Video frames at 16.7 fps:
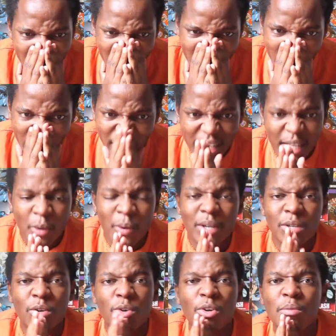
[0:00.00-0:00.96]
Ah, they
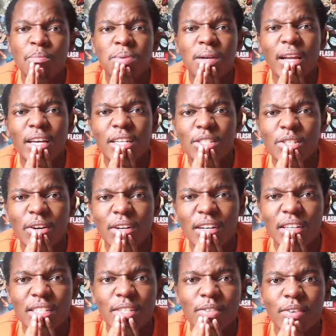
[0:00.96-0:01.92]
went good place on us.